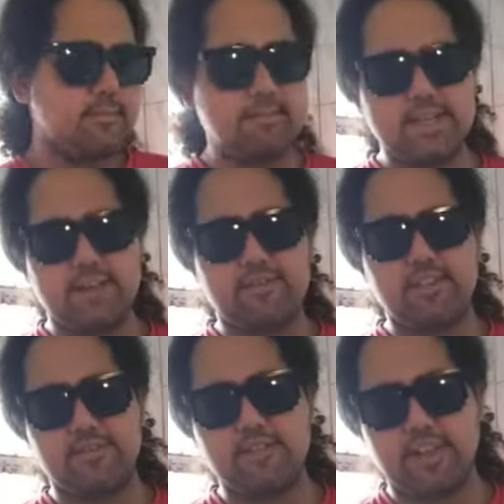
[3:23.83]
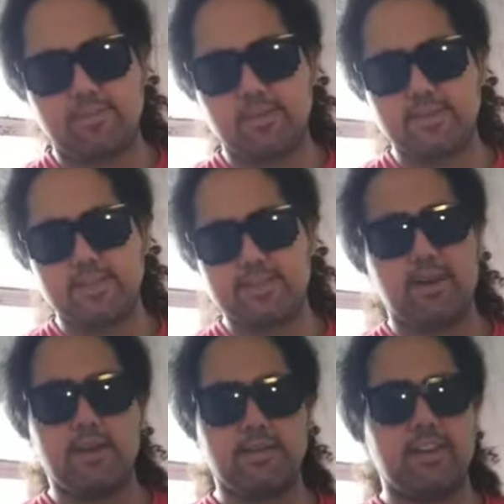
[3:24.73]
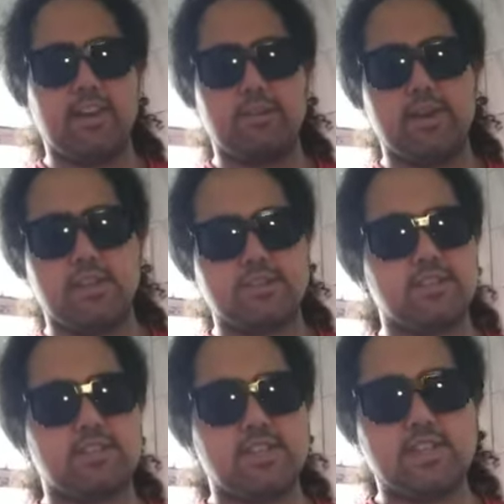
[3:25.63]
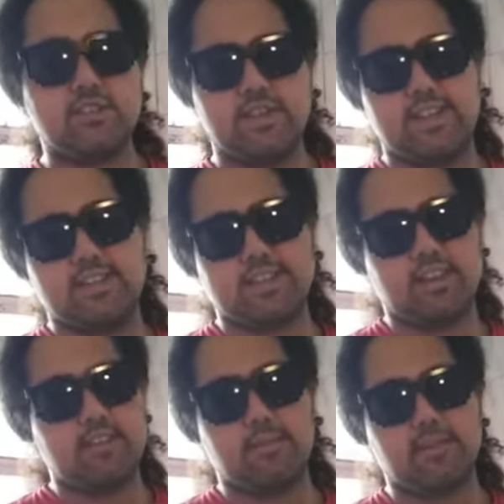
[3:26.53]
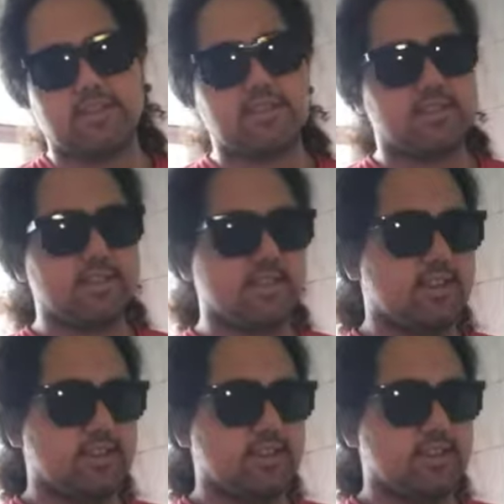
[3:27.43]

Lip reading: But definitely, if you like Bruce Lee better than anyone else, just learn his style of martial arts.